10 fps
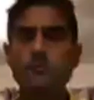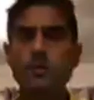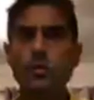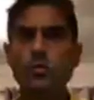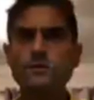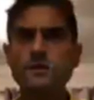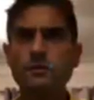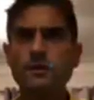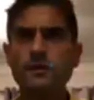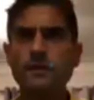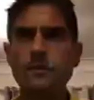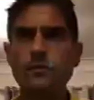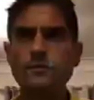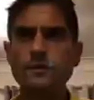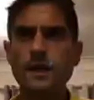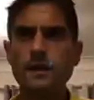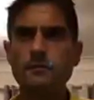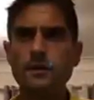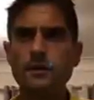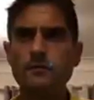but also I think there was an
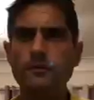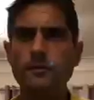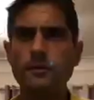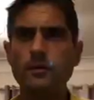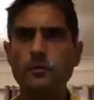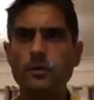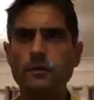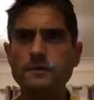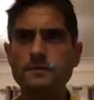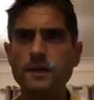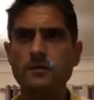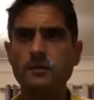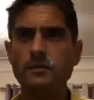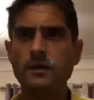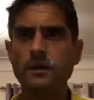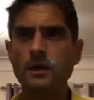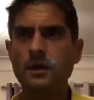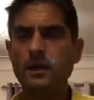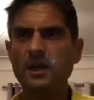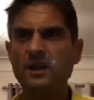element of, I'm kind of one of these people that
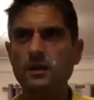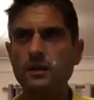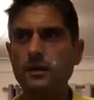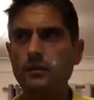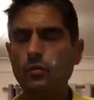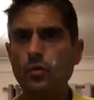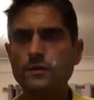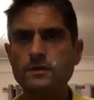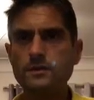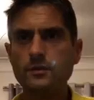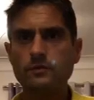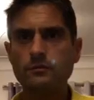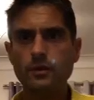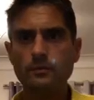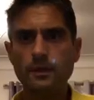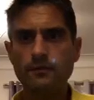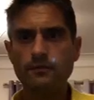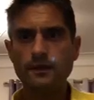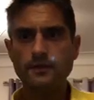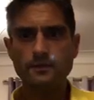walks into a room and
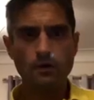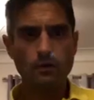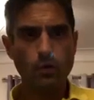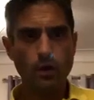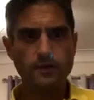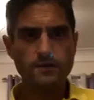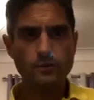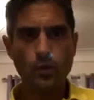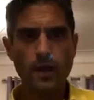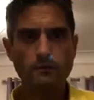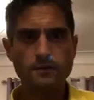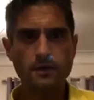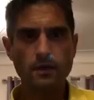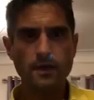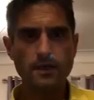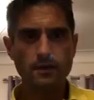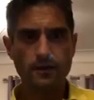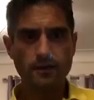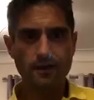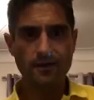if things aren't quite square and tidy, I
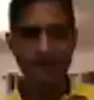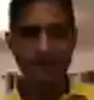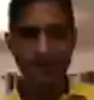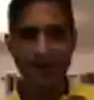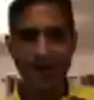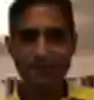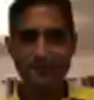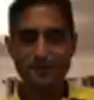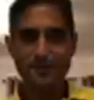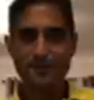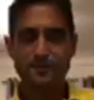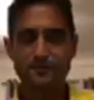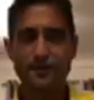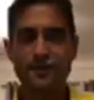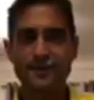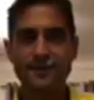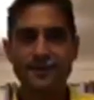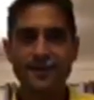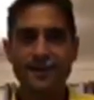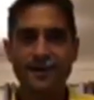have to put them right.
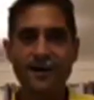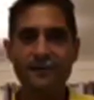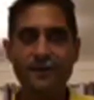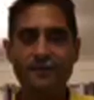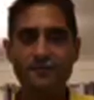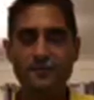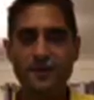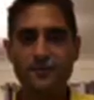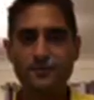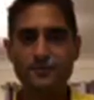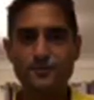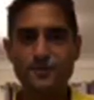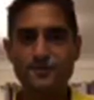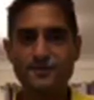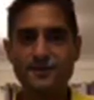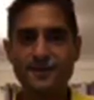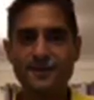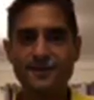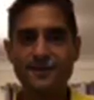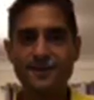And for me it was almost like